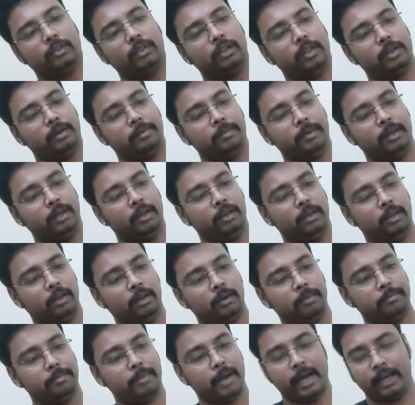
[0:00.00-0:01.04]
let me
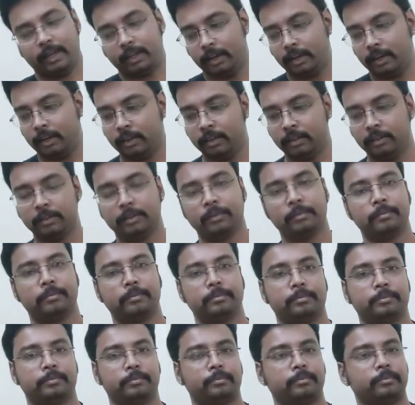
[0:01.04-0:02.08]
unpack it.
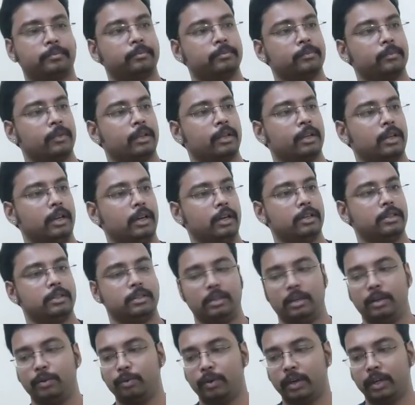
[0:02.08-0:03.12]
Let us
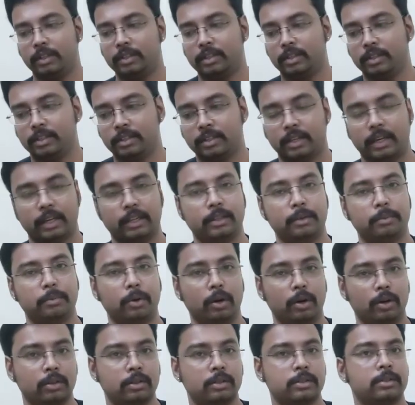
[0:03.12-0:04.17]
see what is inside the
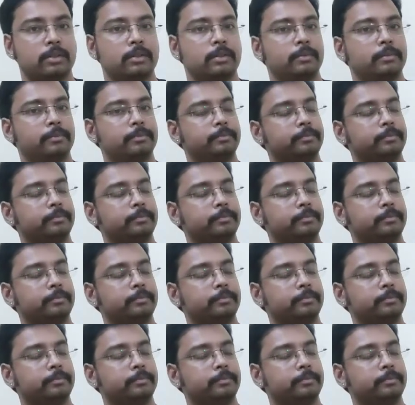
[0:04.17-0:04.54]
box.